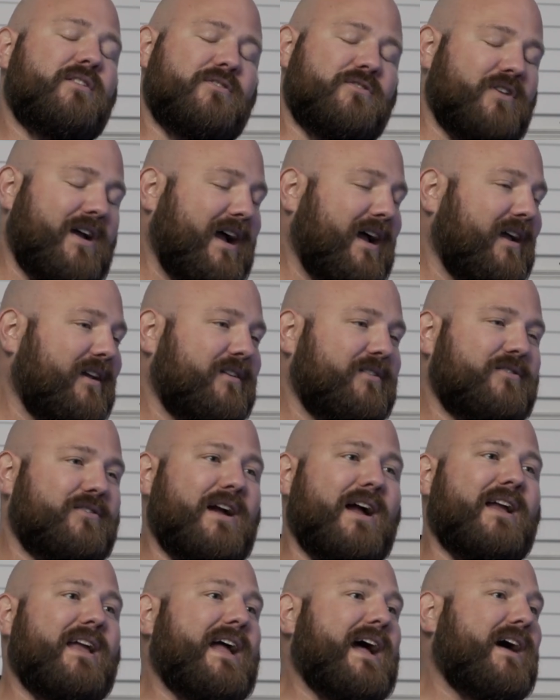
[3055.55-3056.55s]

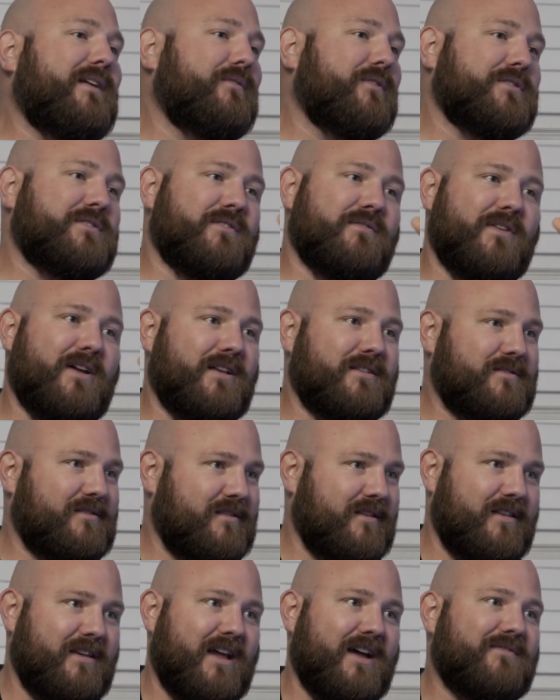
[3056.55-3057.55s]
Tracking adverse events
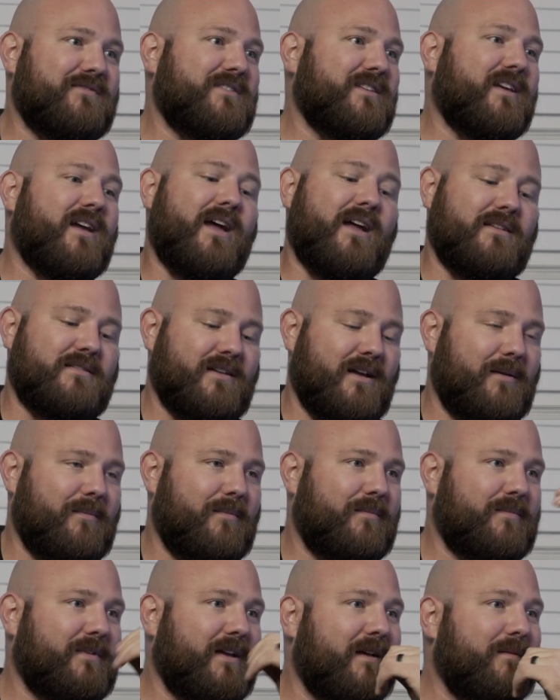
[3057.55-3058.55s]
to the FDA
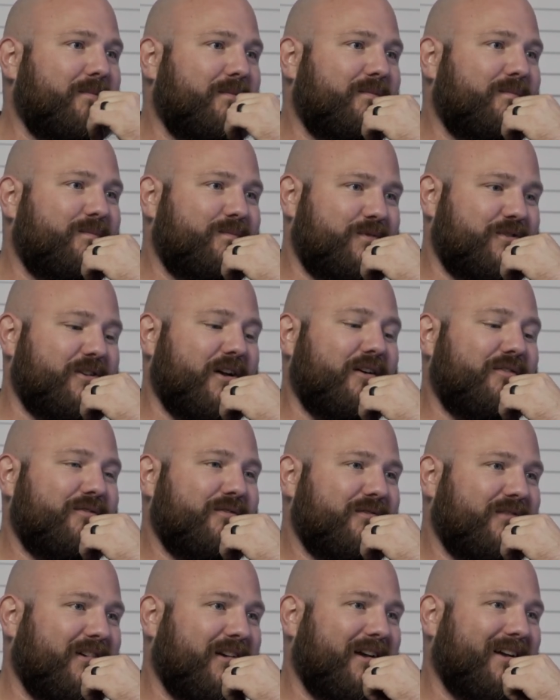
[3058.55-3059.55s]
type stuff.
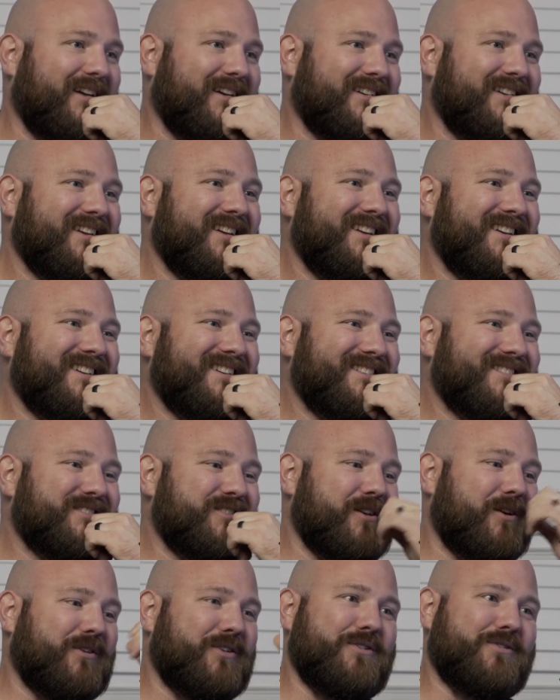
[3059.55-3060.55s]

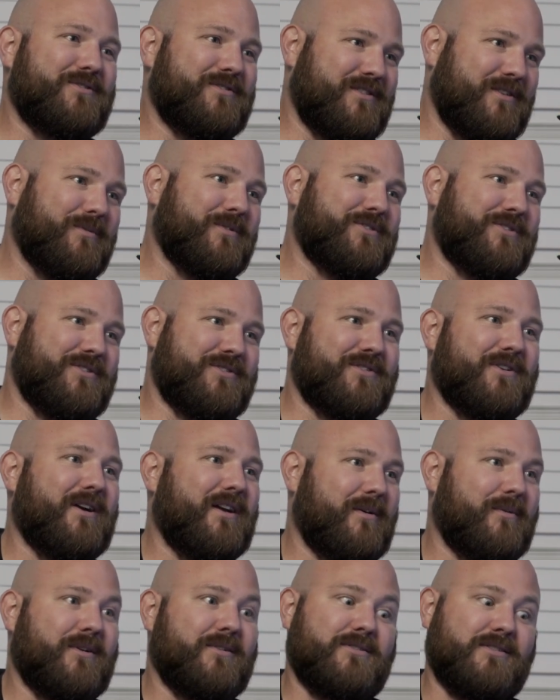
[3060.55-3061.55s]
So you see where she started
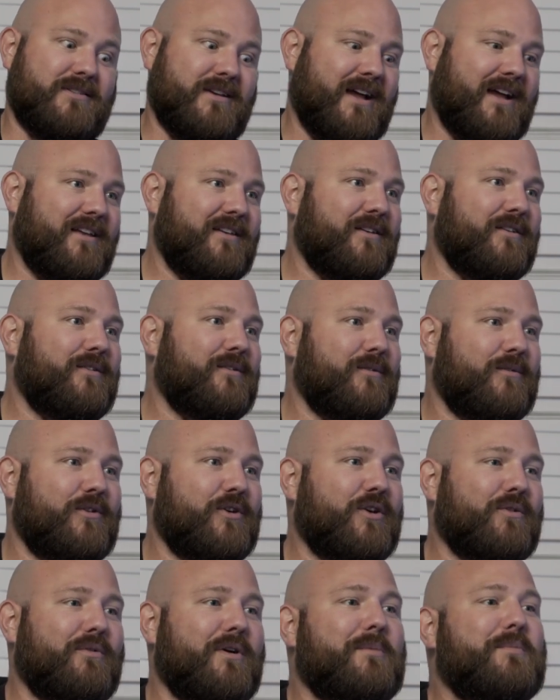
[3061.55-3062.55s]
and where she's at. You
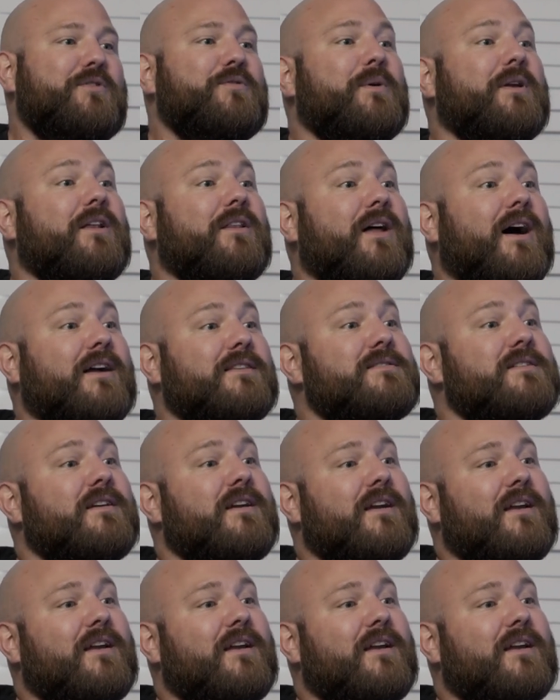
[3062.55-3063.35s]
can read between the lines.